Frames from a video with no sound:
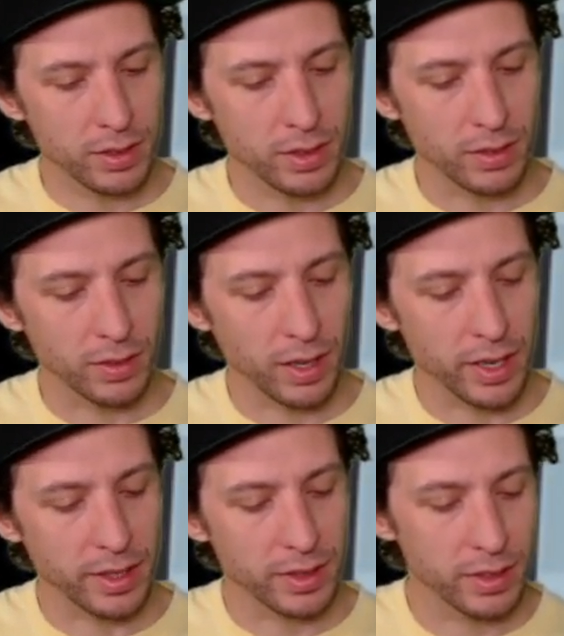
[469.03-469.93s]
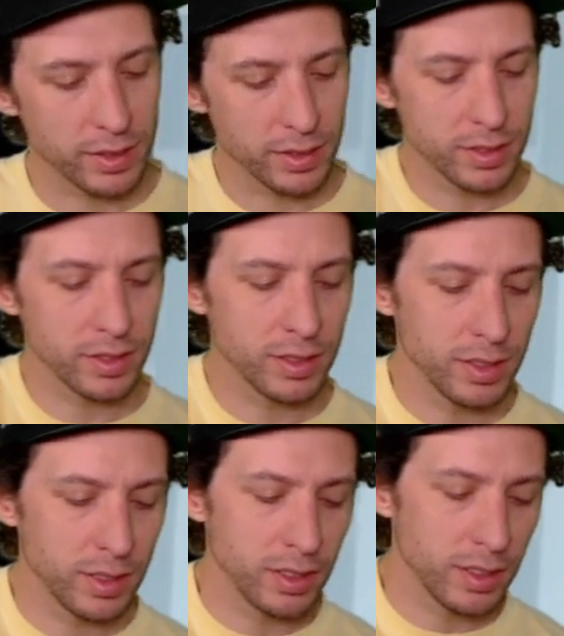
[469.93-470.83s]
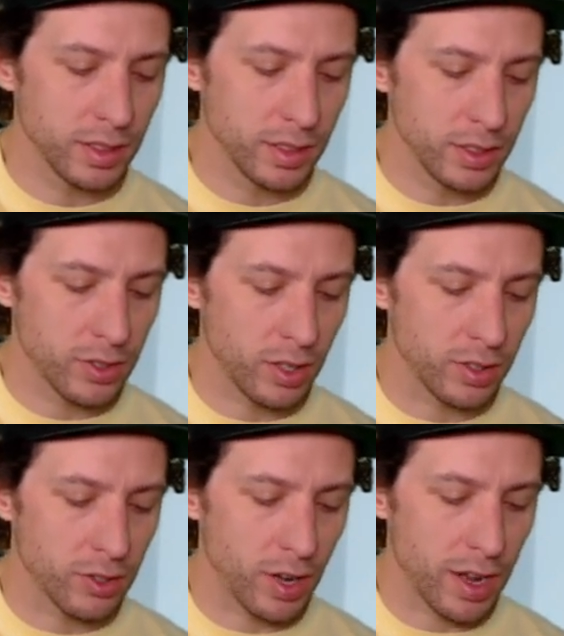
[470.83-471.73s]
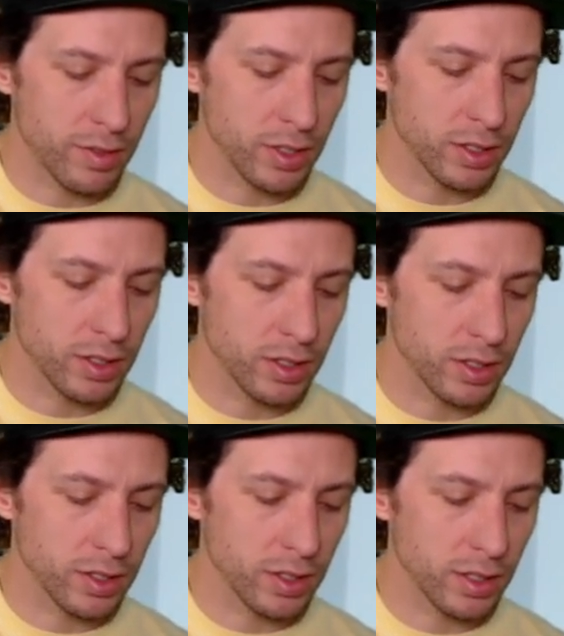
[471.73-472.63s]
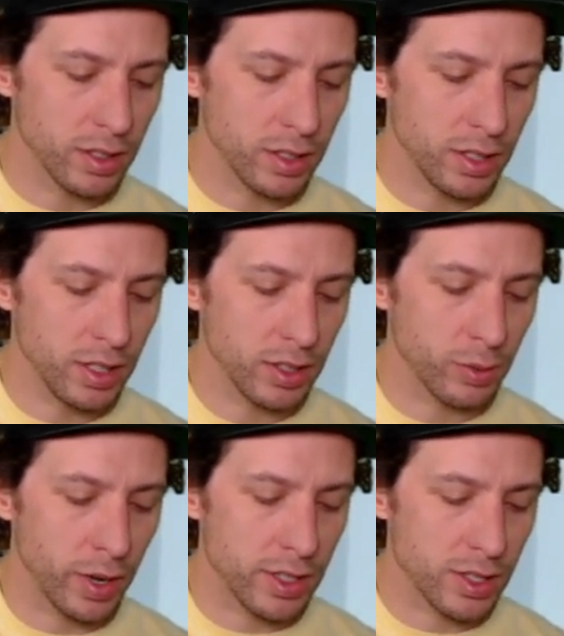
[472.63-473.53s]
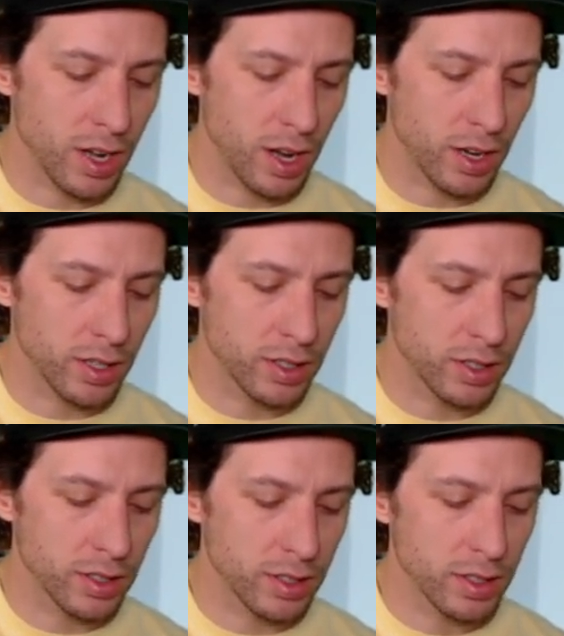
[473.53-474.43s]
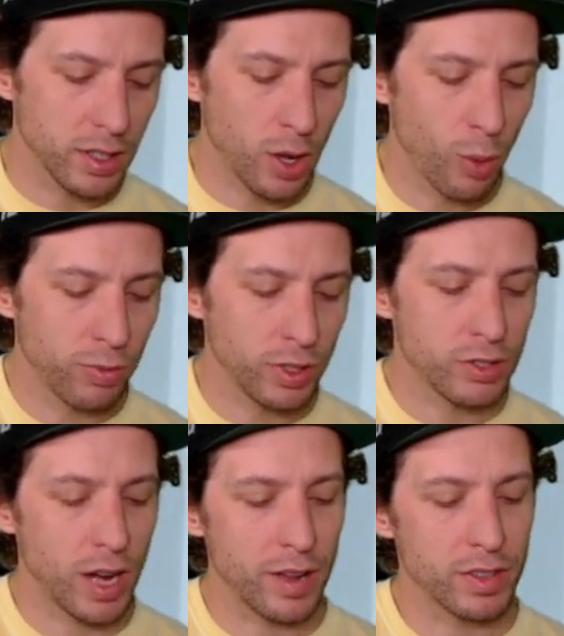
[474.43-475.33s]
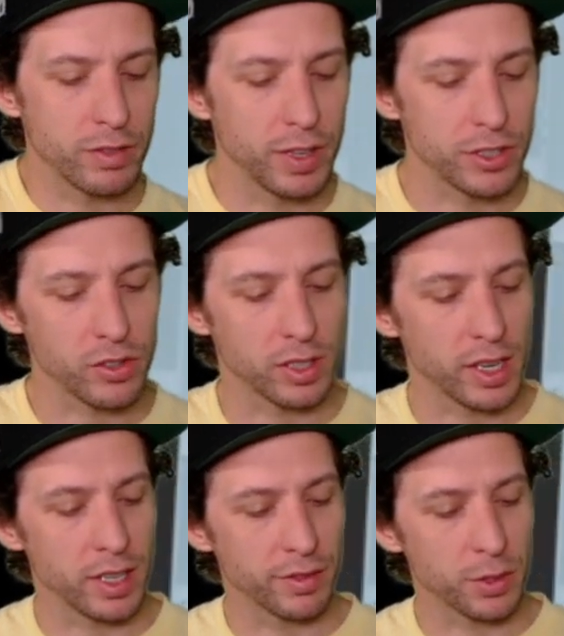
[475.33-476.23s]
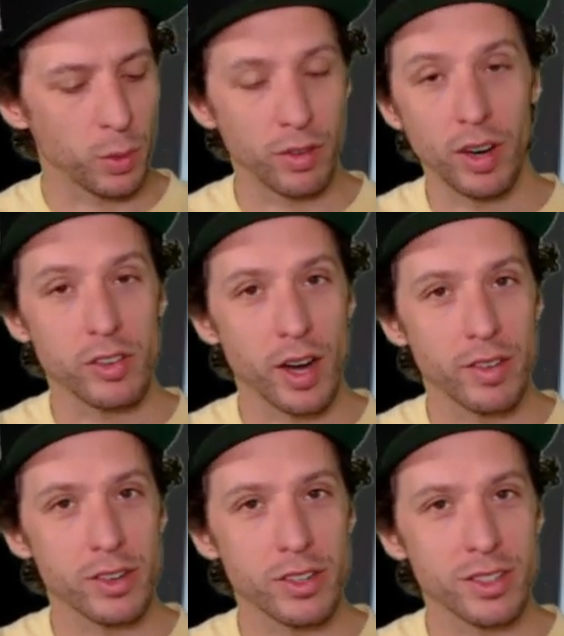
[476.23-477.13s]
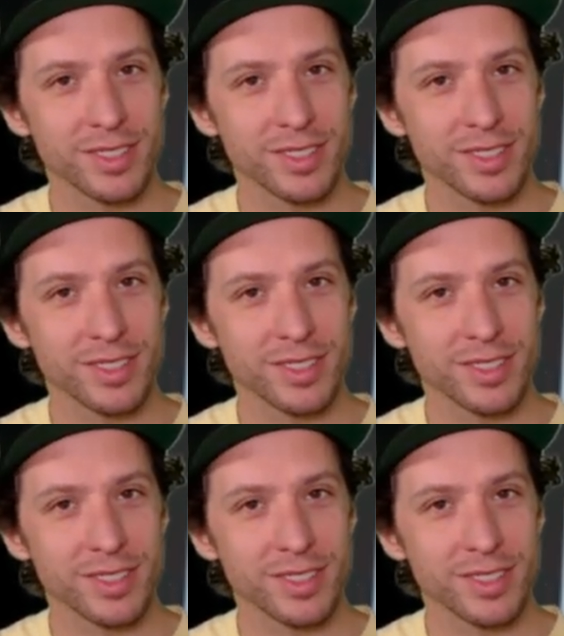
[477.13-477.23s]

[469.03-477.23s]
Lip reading: Alright. You're drawing the driver in the race car, hopefully driving to victory lane if it's one of our drivers.